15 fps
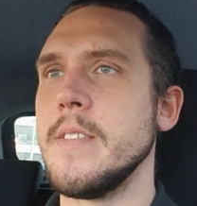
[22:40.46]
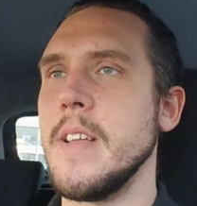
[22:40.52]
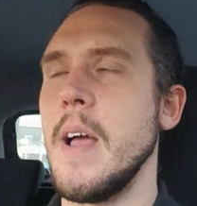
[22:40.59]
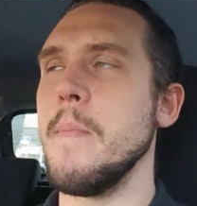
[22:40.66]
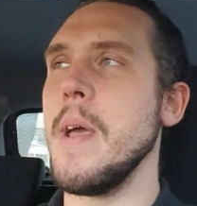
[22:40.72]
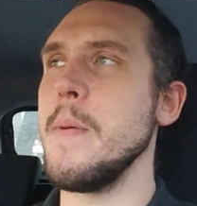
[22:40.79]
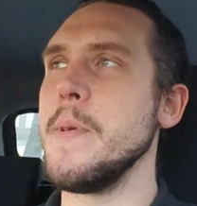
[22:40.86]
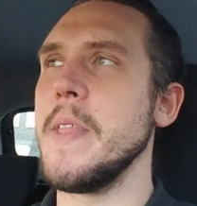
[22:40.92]

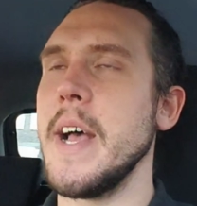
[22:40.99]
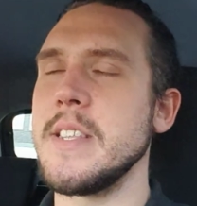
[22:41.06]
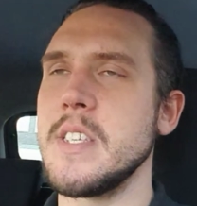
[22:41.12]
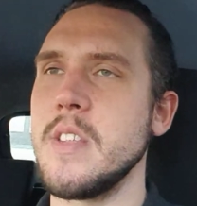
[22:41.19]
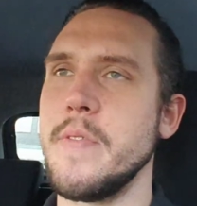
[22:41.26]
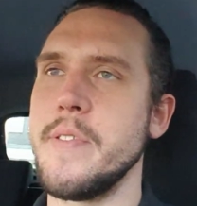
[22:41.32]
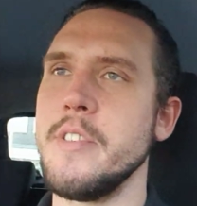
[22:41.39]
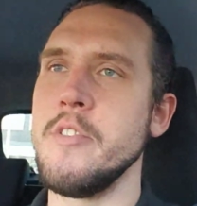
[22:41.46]
And maybe
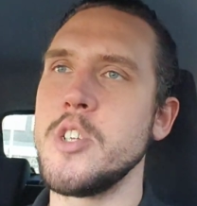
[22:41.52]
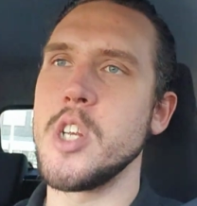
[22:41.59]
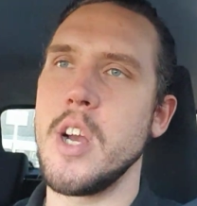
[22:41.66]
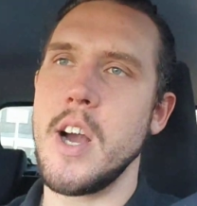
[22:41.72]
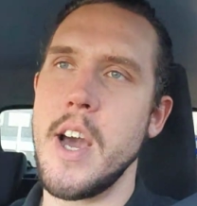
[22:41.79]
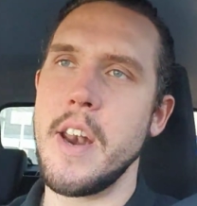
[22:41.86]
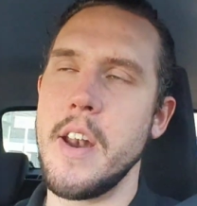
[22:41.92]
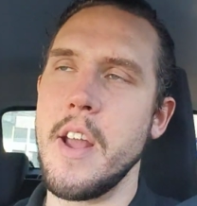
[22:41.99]
that's the future,
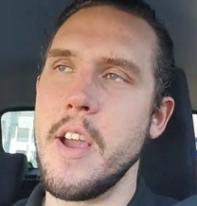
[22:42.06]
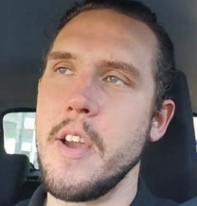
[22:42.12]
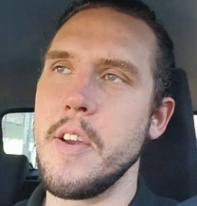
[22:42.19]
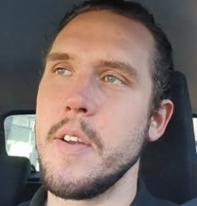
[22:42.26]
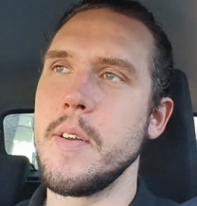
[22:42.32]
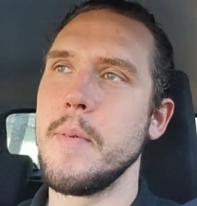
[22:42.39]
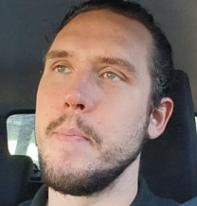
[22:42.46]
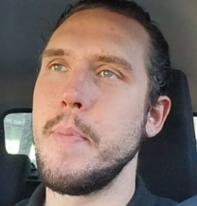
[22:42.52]
I don't know.
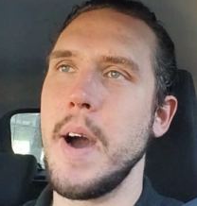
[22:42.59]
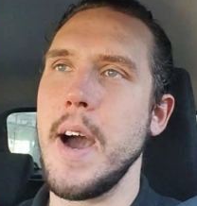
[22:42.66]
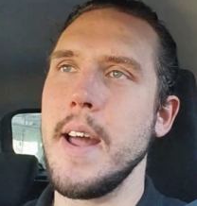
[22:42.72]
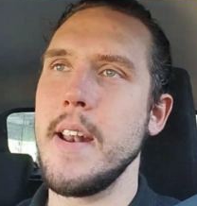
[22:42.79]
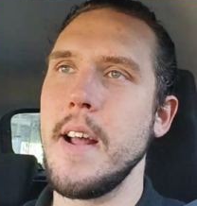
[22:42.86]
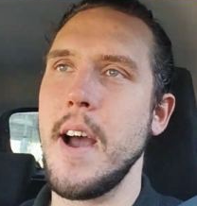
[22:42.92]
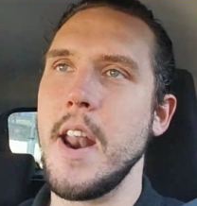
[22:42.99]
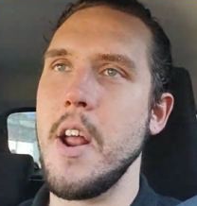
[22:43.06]

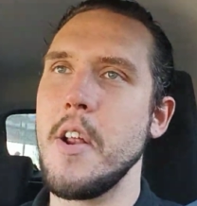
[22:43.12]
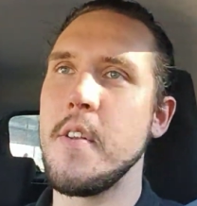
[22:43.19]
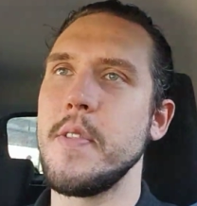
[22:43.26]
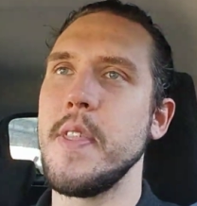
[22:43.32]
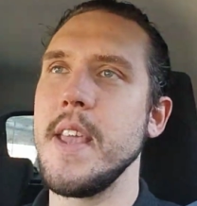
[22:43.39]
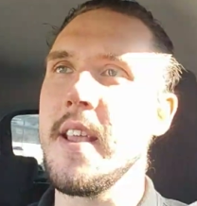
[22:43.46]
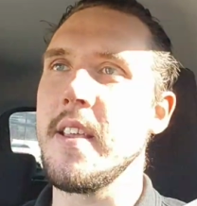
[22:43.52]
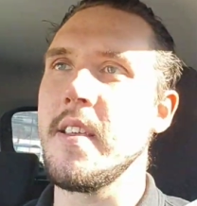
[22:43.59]
But I don't
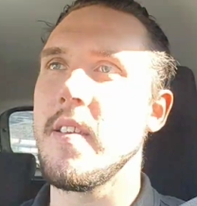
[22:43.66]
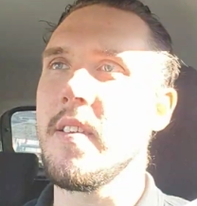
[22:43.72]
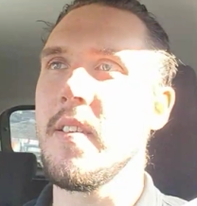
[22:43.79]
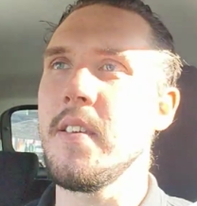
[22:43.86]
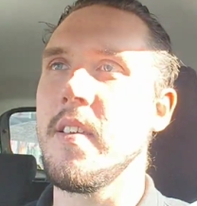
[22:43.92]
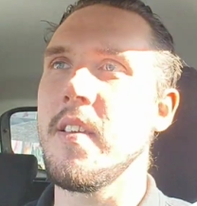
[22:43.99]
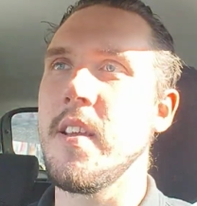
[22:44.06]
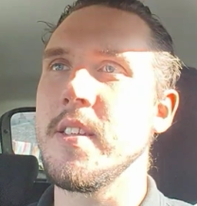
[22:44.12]
think
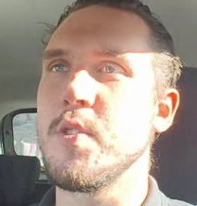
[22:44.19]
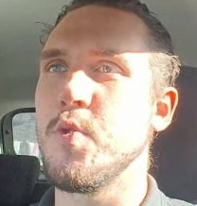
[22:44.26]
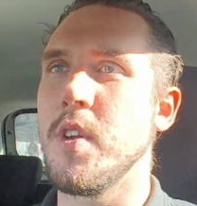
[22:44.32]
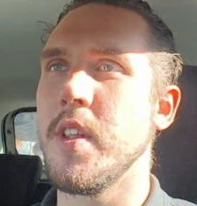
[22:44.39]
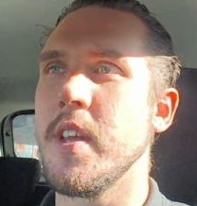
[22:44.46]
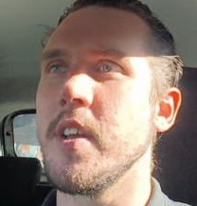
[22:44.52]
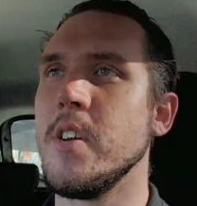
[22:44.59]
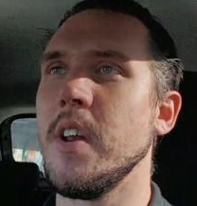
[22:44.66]
it's
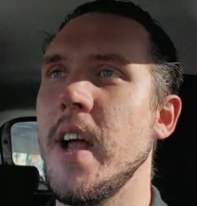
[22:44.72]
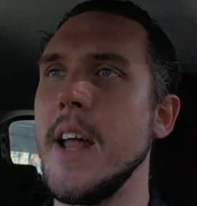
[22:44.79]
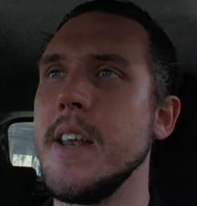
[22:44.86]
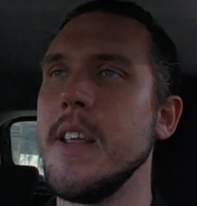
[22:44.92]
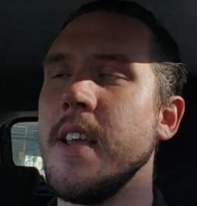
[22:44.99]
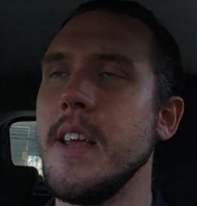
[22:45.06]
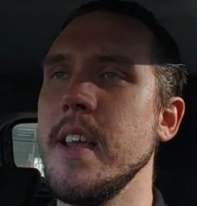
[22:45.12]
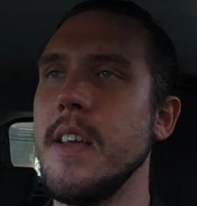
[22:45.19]
really a good
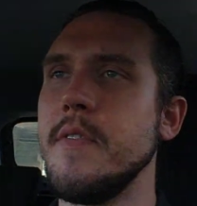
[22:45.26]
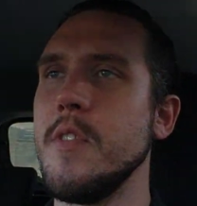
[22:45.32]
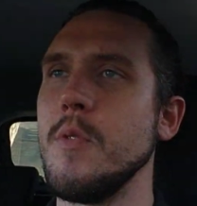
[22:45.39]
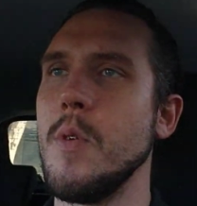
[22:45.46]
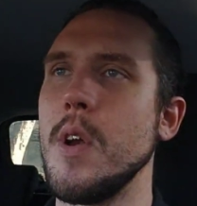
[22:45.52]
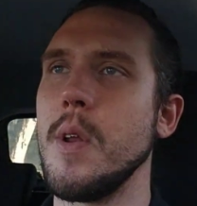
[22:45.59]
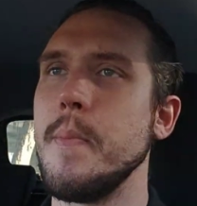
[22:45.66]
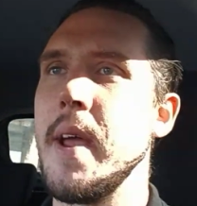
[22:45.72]
idea if
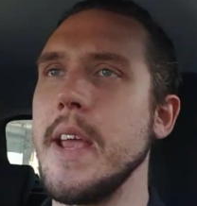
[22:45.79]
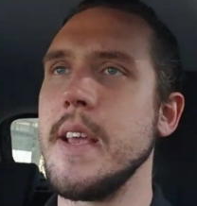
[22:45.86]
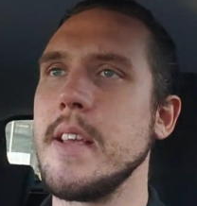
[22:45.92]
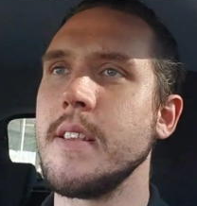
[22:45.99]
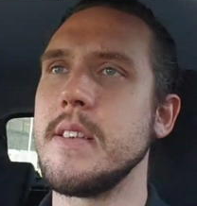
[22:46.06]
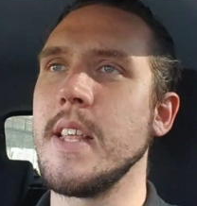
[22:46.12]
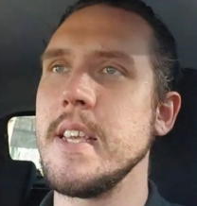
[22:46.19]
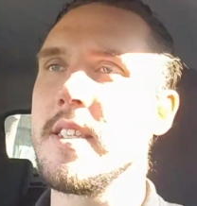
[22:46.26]
you want to make
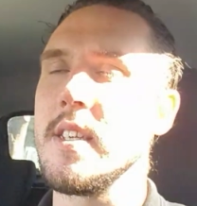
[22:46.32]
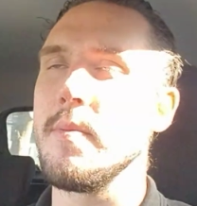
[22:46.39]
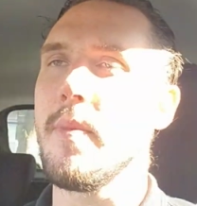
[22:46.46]
decent